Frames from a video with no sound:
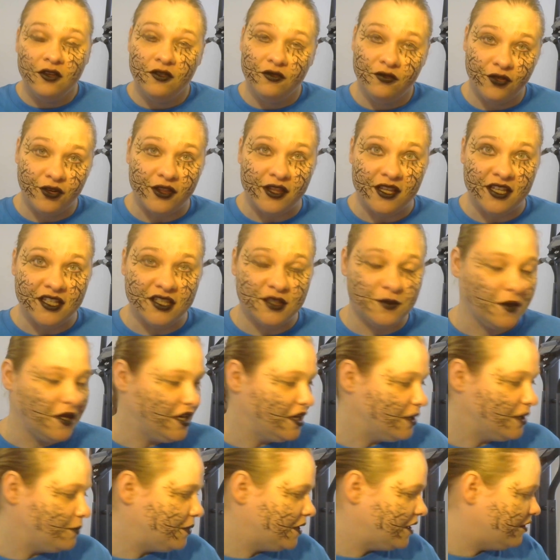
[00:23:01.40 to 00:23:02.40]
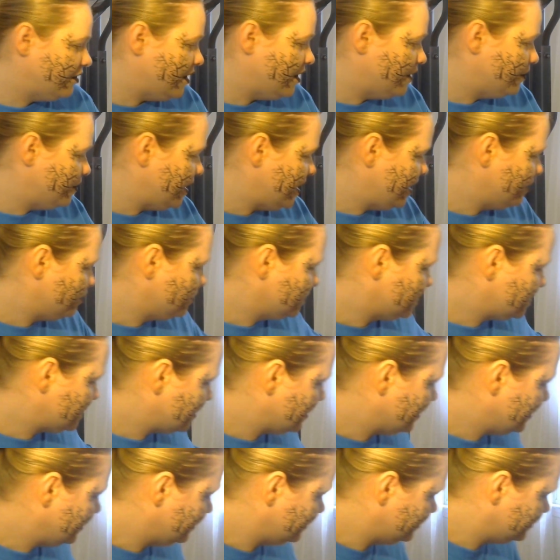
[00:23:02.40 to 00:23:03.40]
for these peanut butter
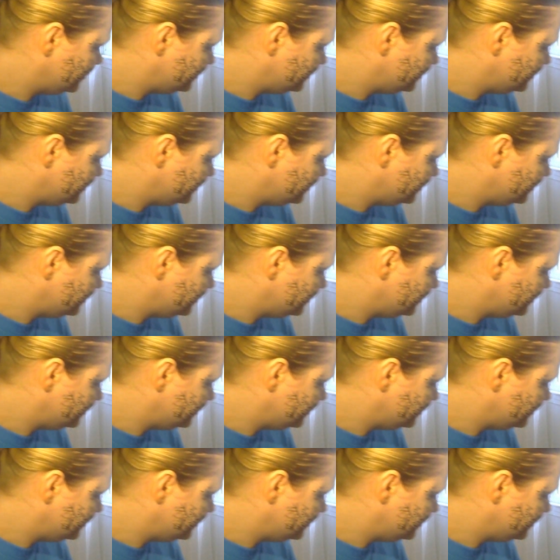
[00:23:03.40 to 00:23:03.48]
M&Ms.